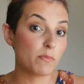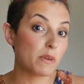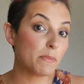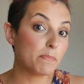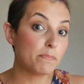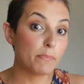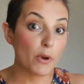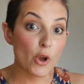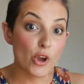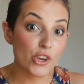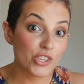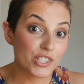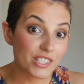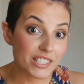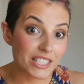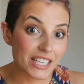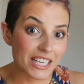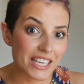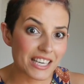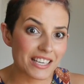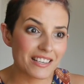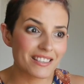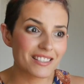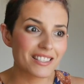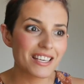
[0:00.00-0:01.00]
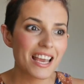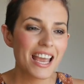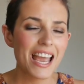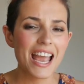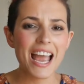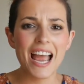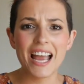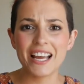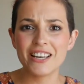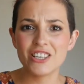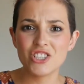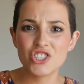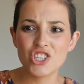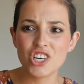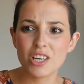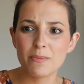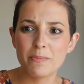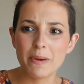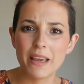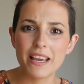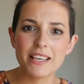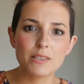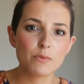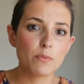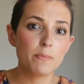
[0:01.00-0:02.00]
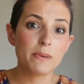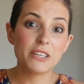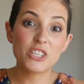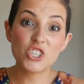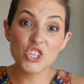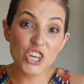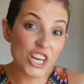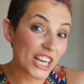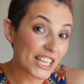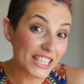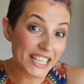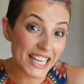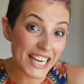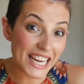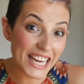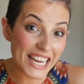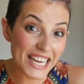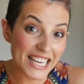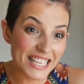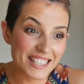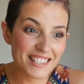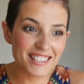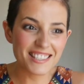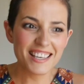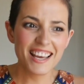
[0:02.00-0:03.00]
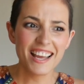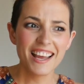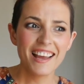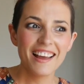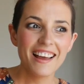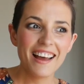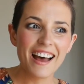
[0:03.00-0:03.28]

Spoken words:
would be bursties and chickpeas would be chickadees.